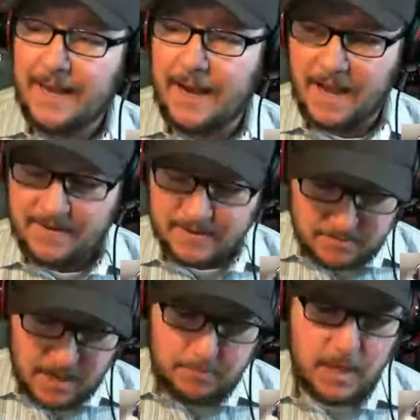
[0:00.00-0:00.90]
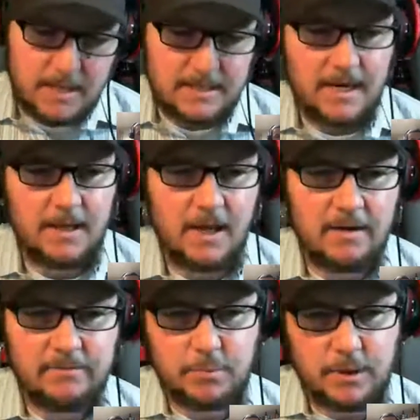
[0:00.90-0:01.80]
I have some IPAs that I
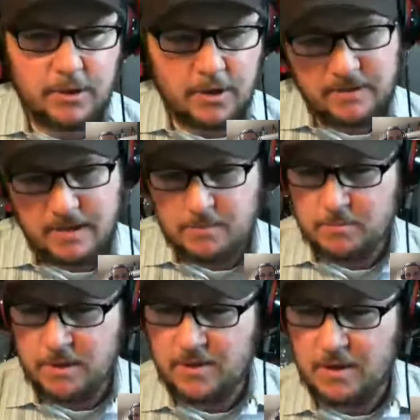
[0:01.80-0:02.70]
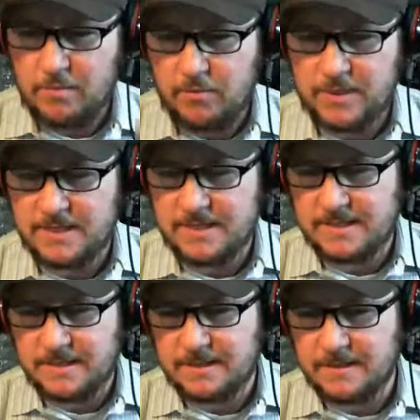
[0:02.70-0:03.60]
loved, but none of them are my top three this year.